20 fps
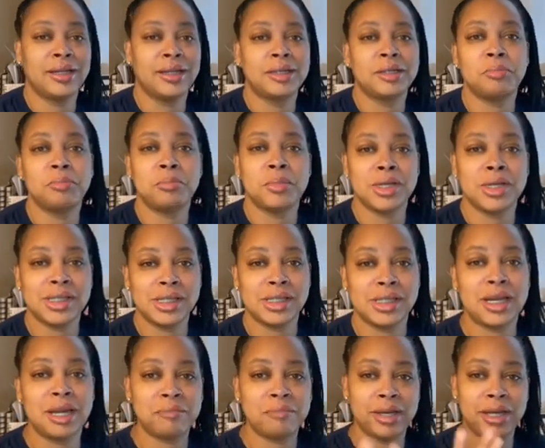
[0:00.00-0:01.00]
Most of the
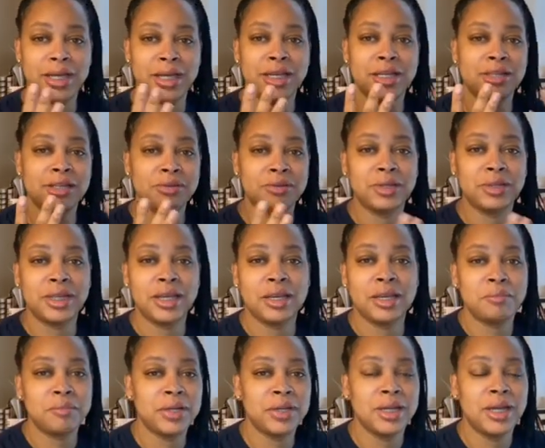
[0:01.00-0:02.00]
time my hands are on
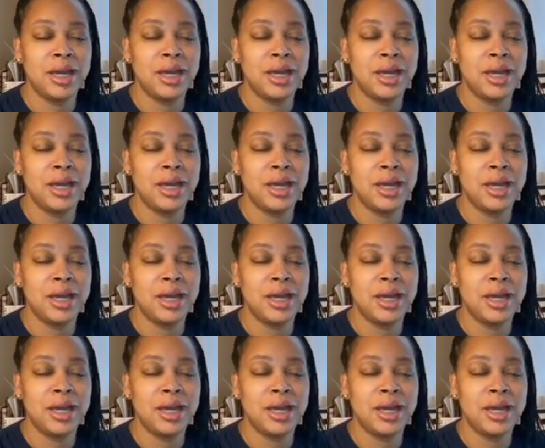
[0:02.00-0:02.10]
camera.